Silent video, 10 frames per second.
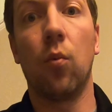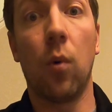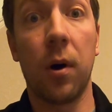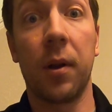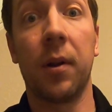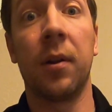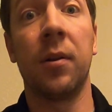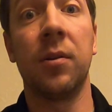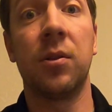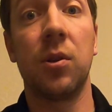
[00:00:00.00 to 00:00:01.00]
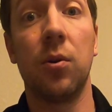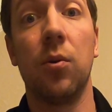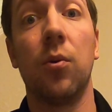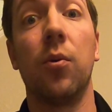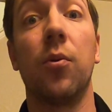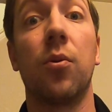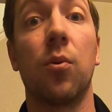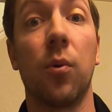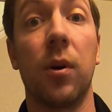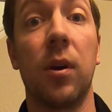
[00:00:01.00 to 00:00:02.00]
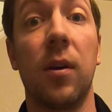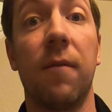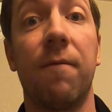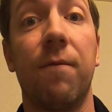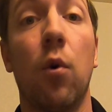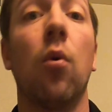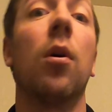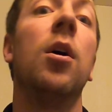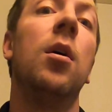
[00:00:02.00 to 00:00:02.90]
1, 2, 3, 4.